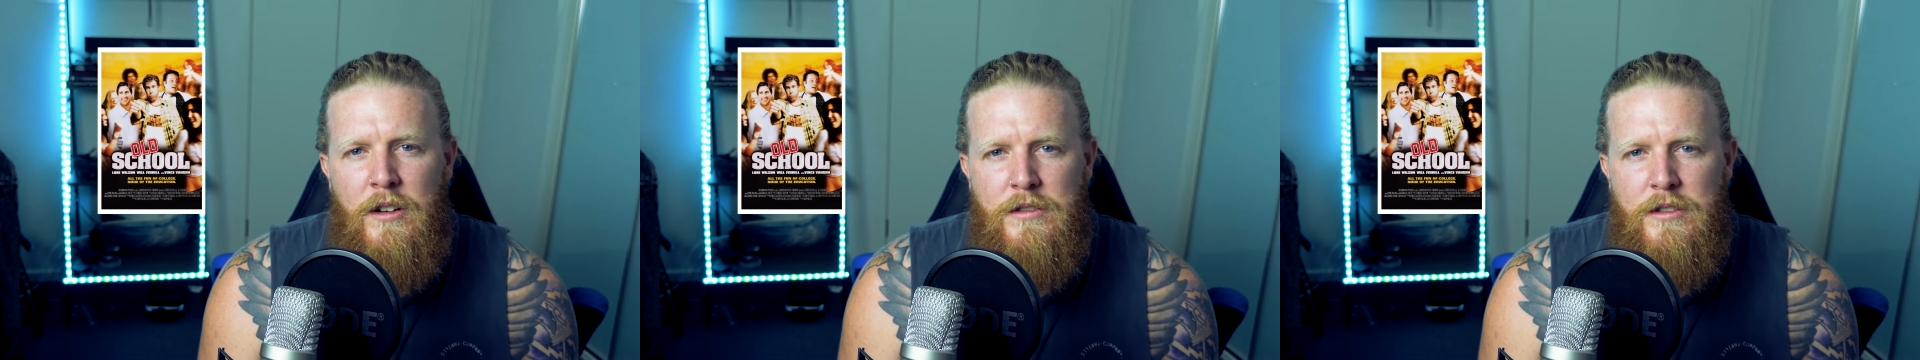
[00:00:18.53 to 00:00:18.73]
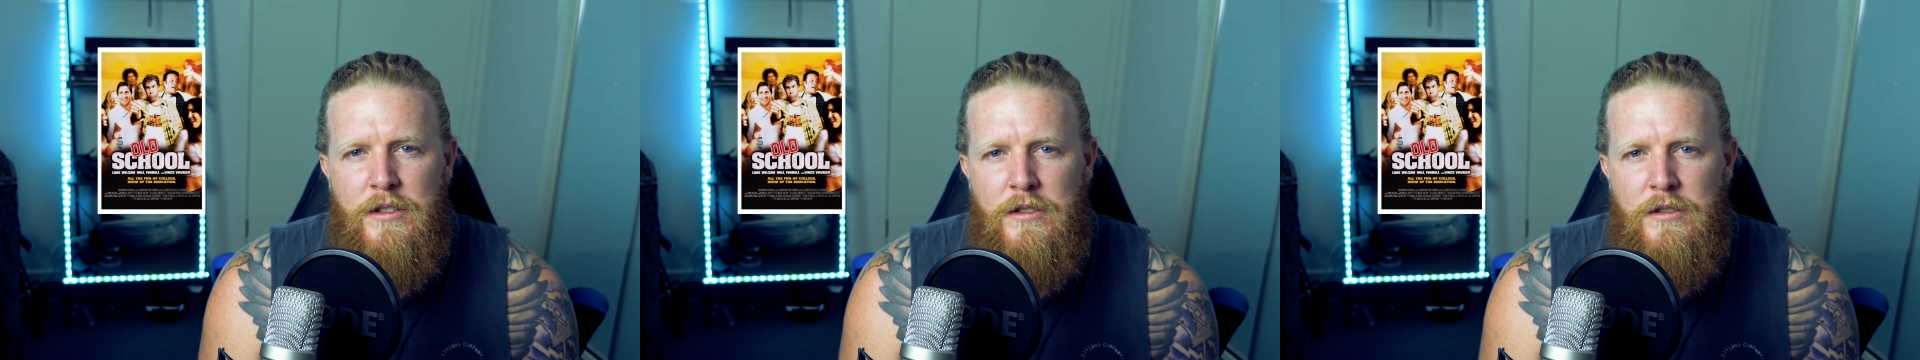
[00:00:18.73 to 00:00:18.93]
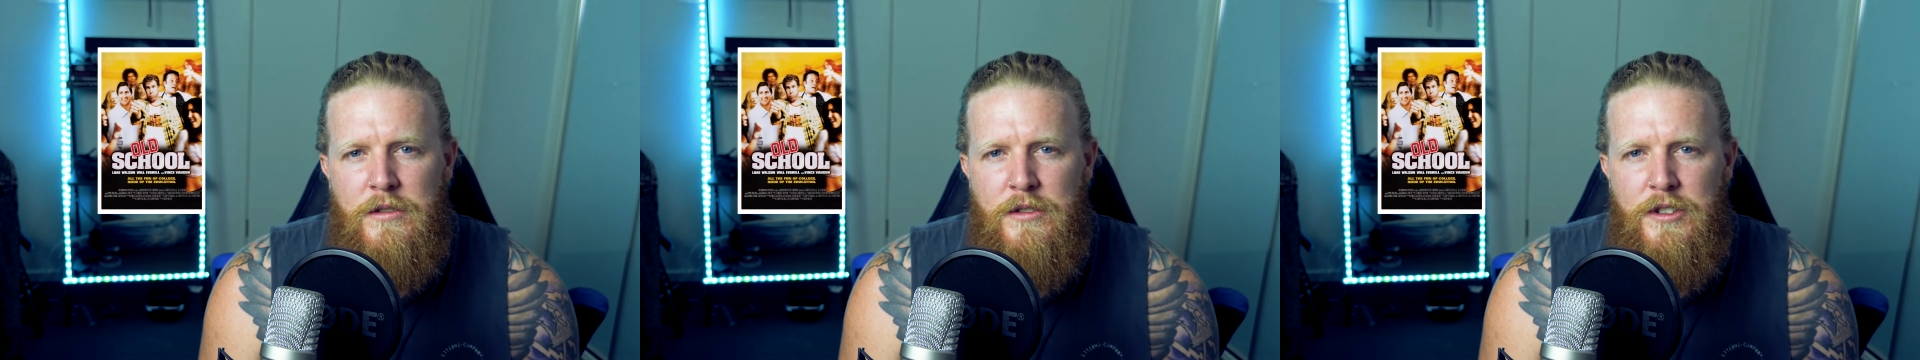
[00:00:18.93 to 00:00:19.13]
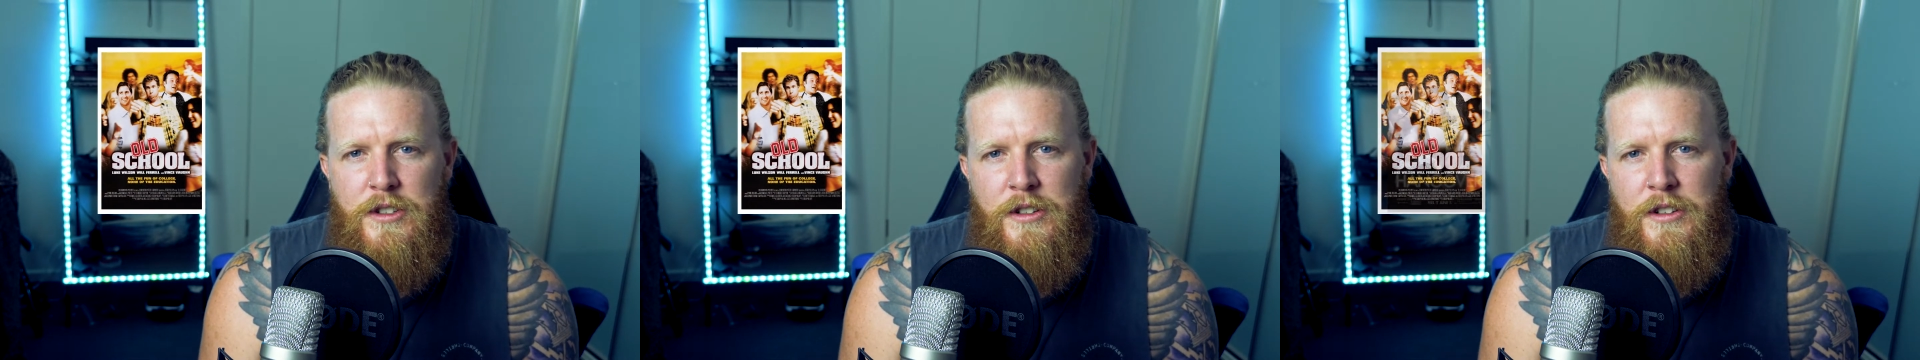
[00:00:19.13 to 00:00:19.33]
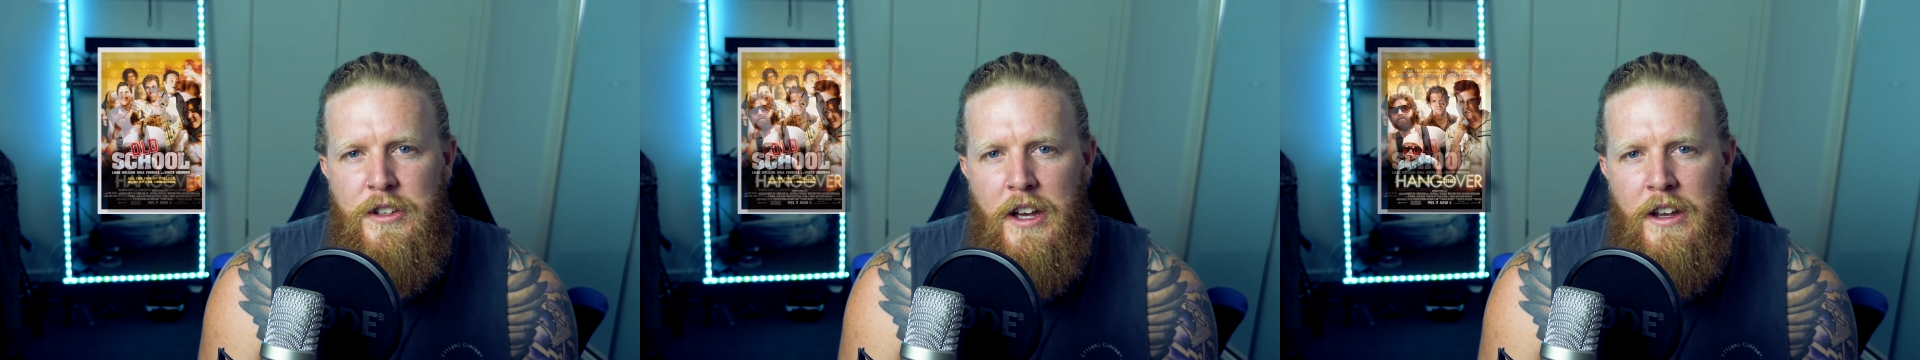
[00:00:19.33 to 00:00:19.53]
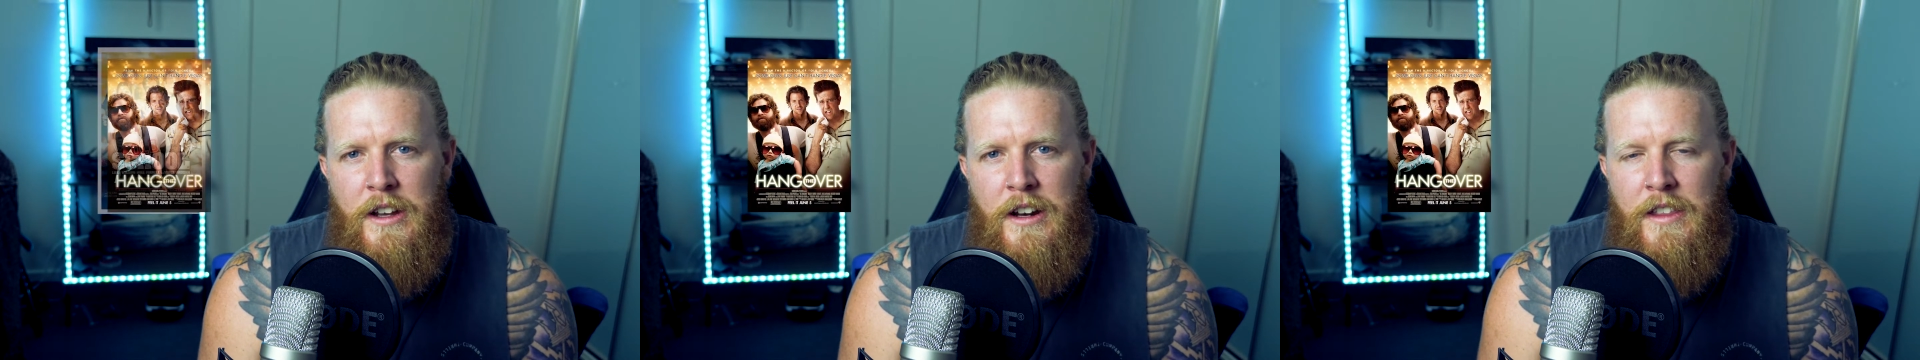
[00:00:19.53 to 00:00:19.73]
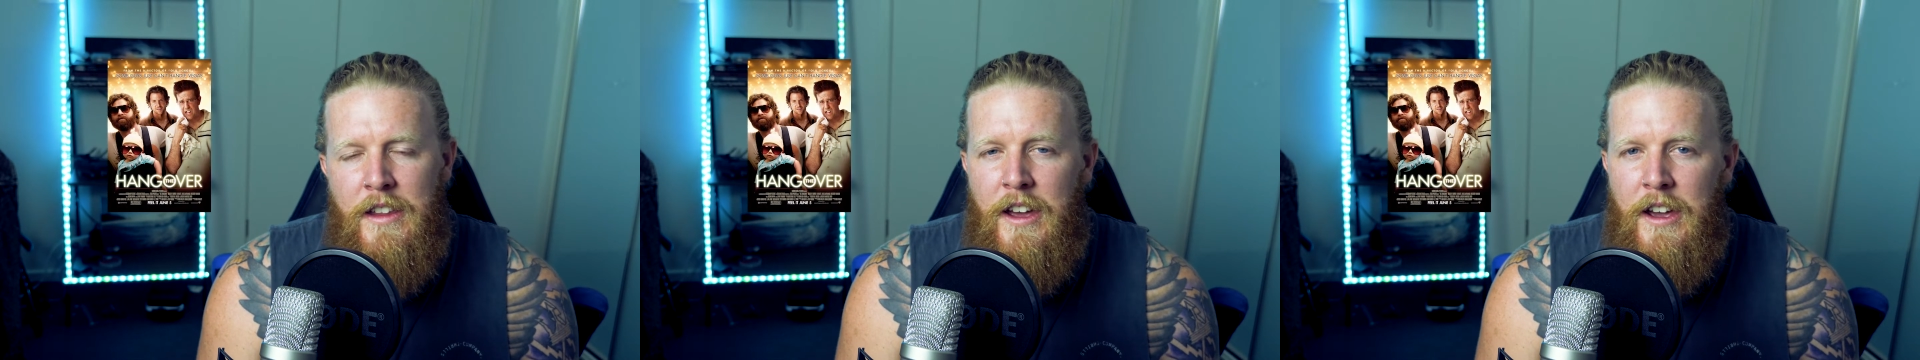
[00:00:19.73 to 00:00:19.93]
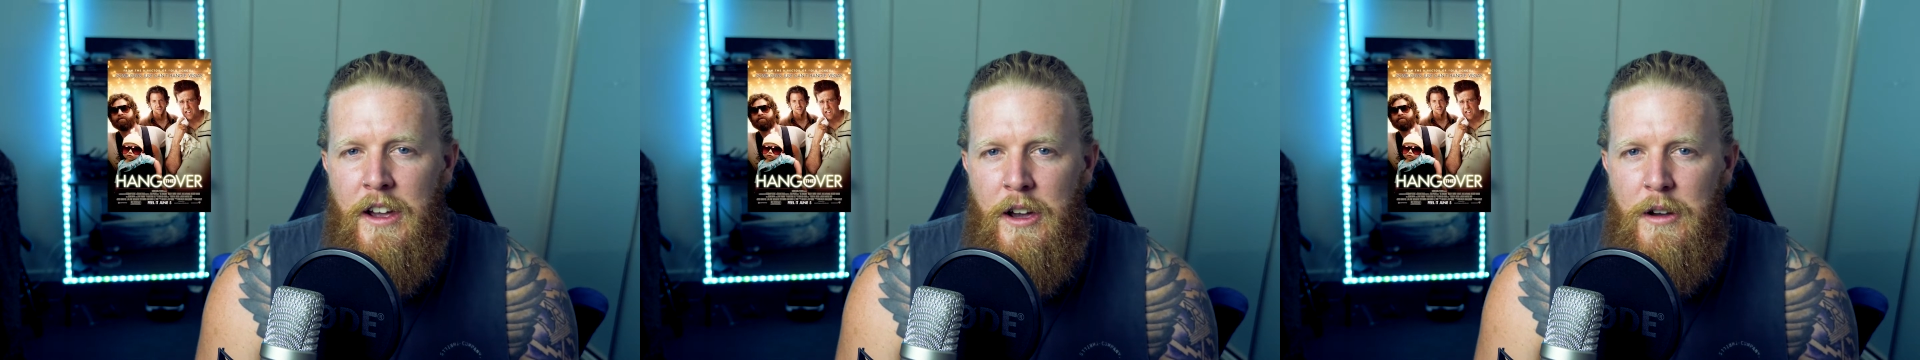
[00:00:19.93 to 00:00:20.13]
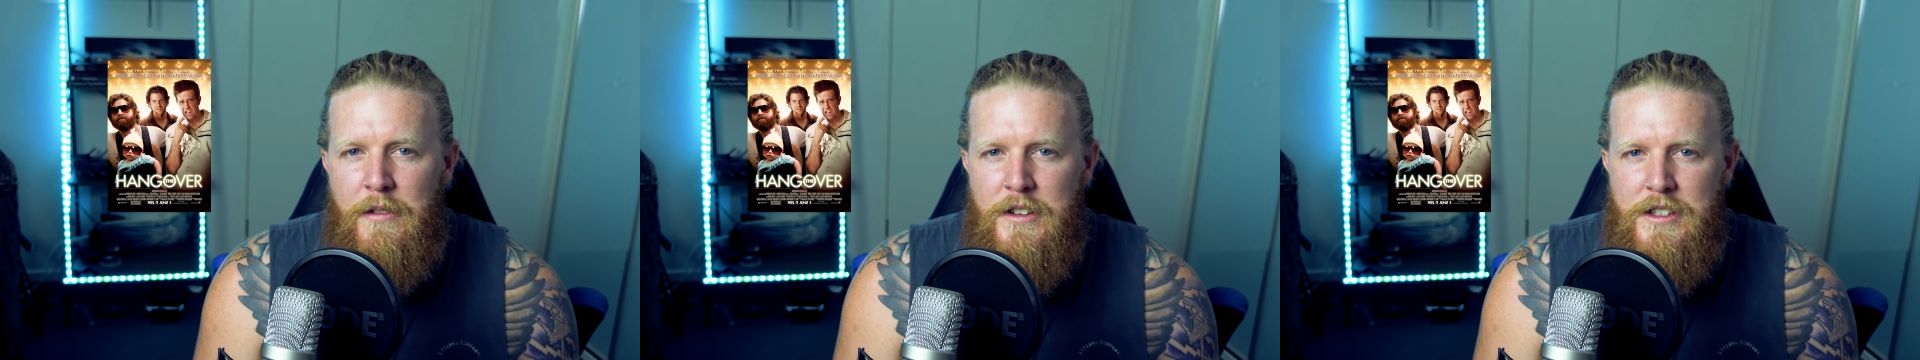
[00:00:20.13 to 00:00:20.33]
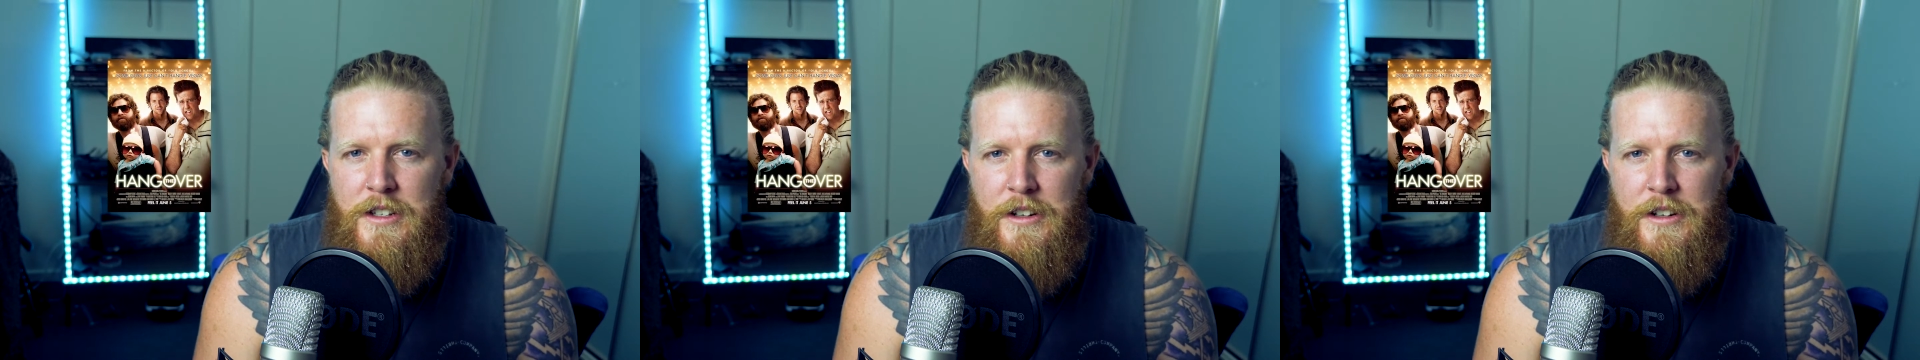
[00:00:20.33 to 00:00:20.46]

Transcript: Old School, Due Date and the Hangover